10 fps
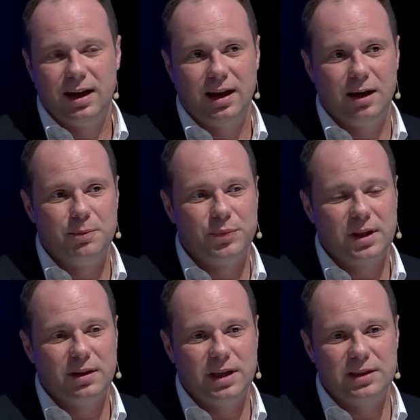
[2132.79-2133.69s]

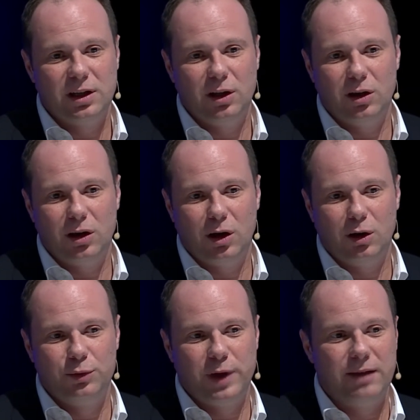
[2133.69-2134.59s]
There's a lot
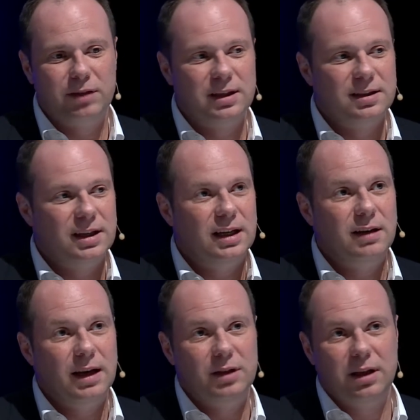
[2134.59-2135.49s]
of evidence,
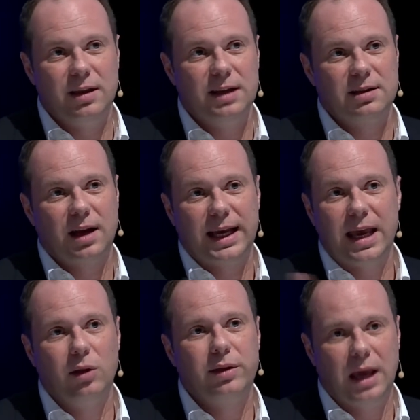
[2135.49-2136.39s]
even in things like
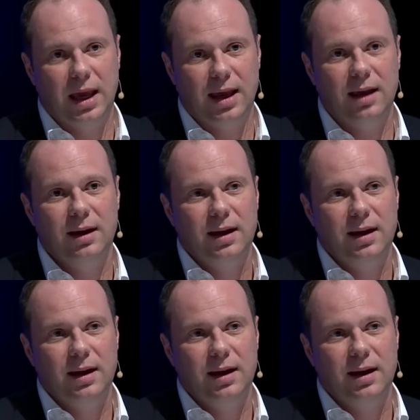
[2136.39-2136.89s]
healthcare,